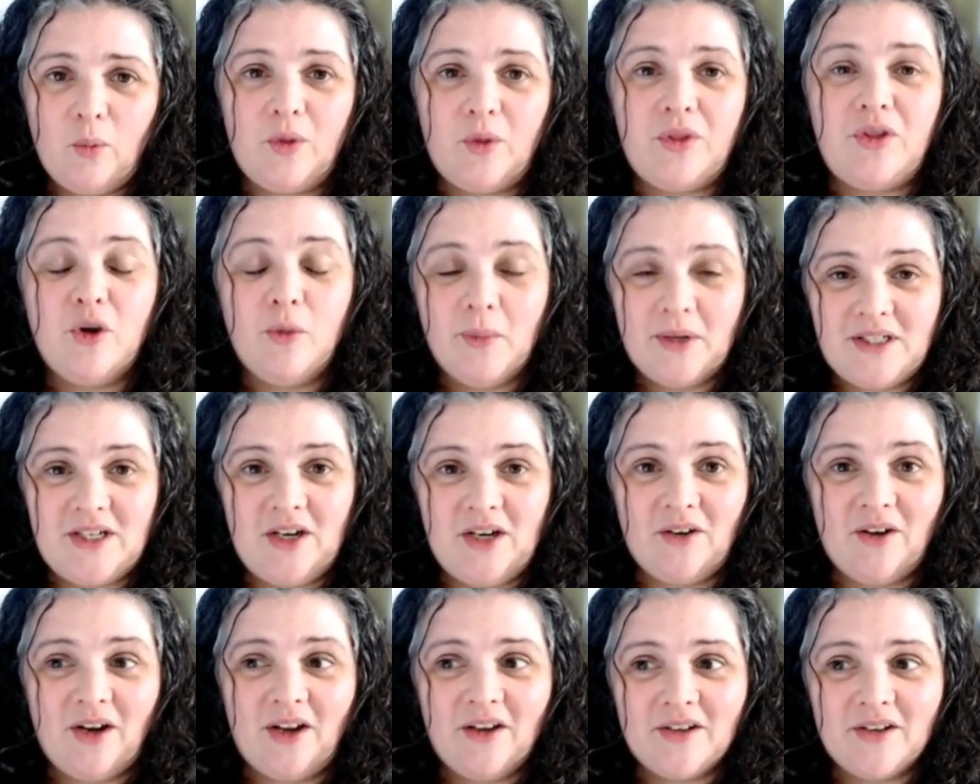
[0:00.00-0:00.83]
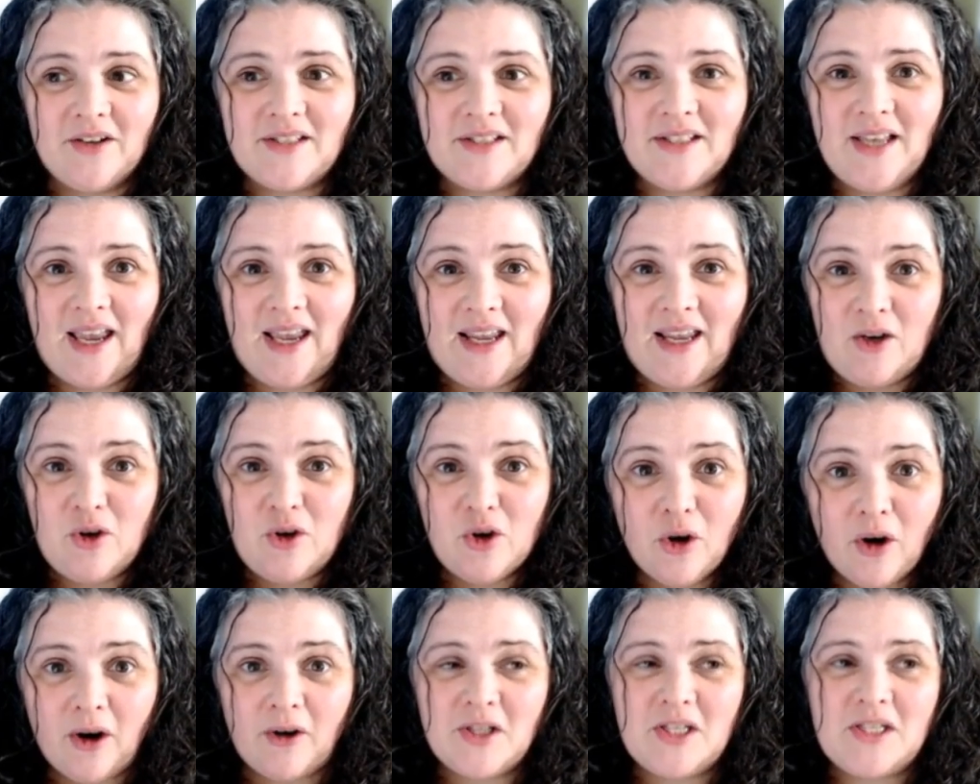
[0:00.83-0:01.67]
with your materials in
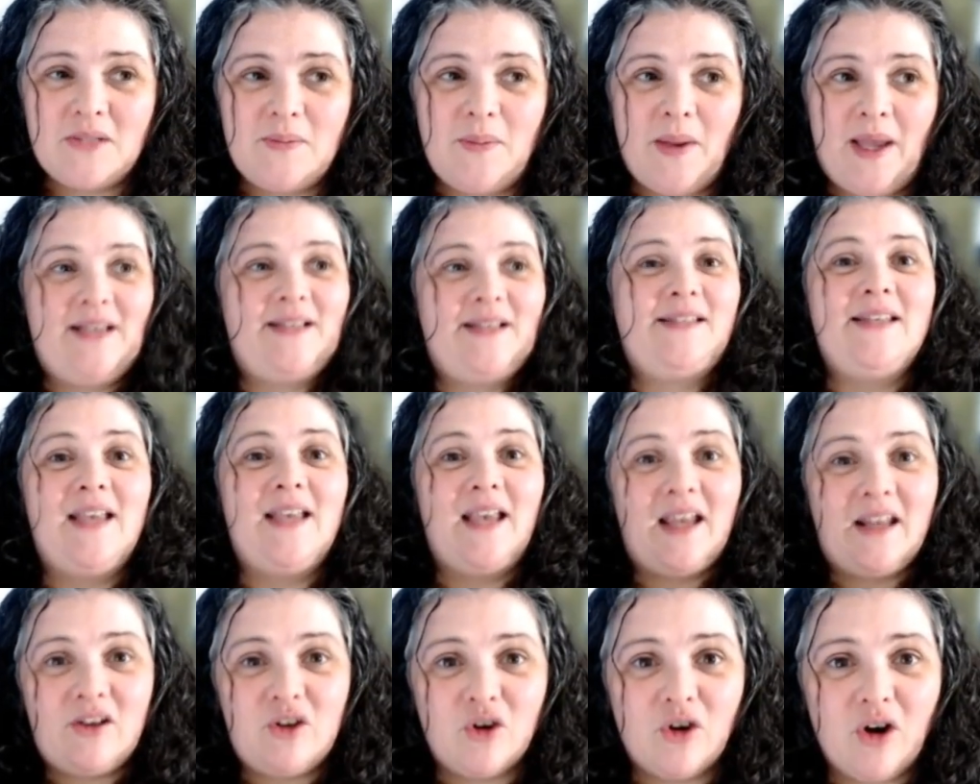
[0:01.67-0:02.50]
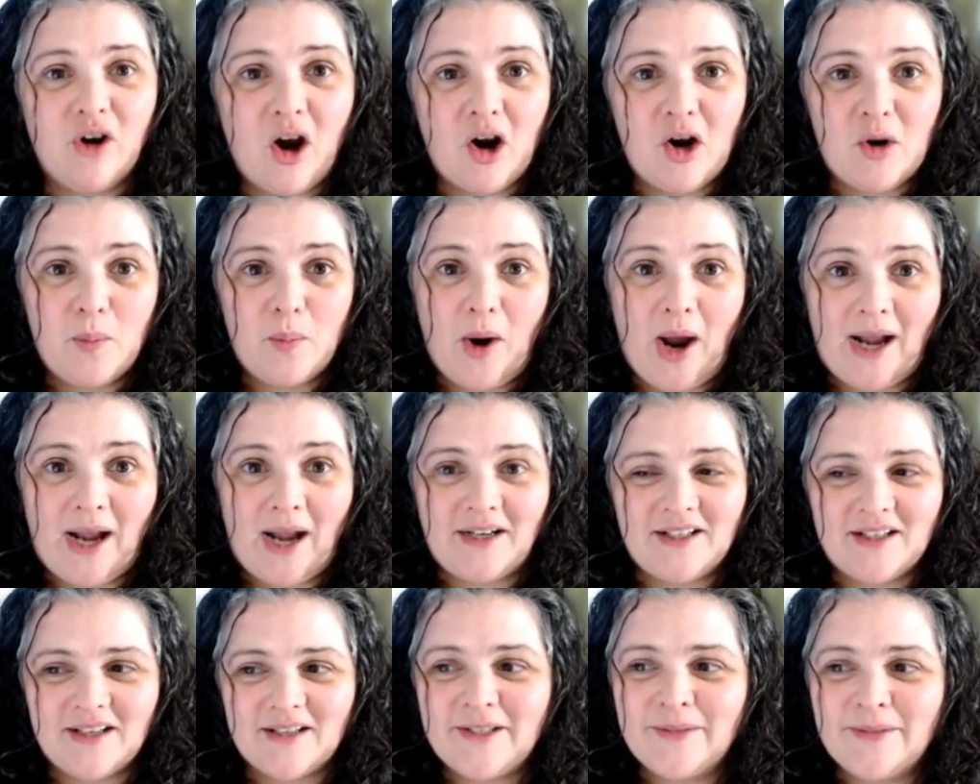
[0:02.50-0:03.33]
your art space, in your art
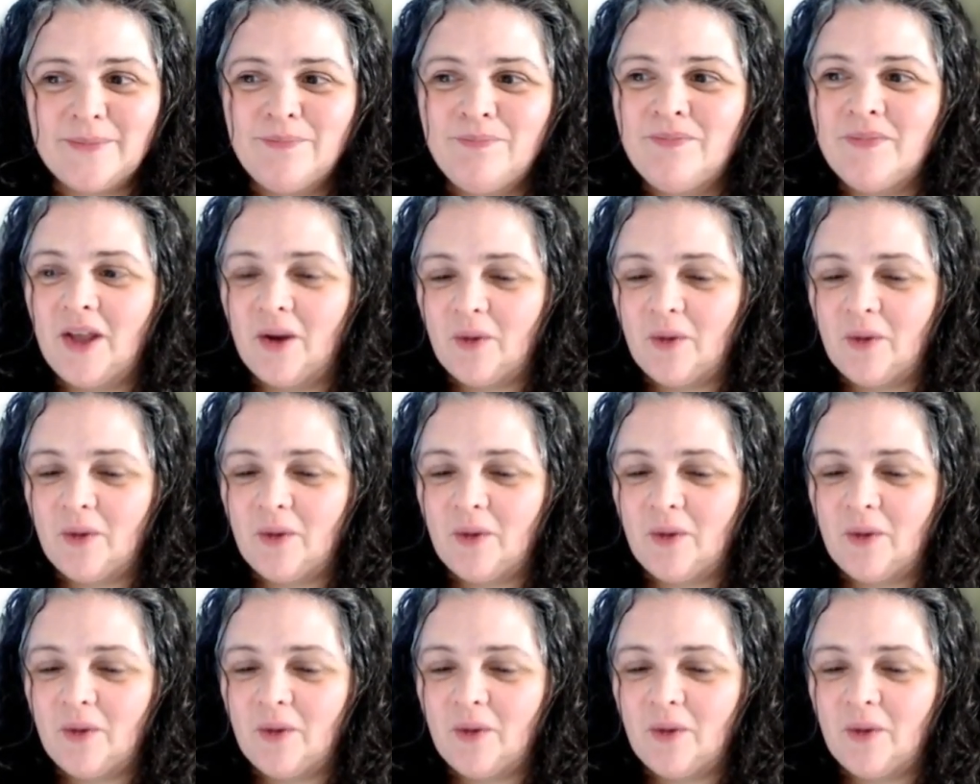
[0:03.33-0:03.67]
practice.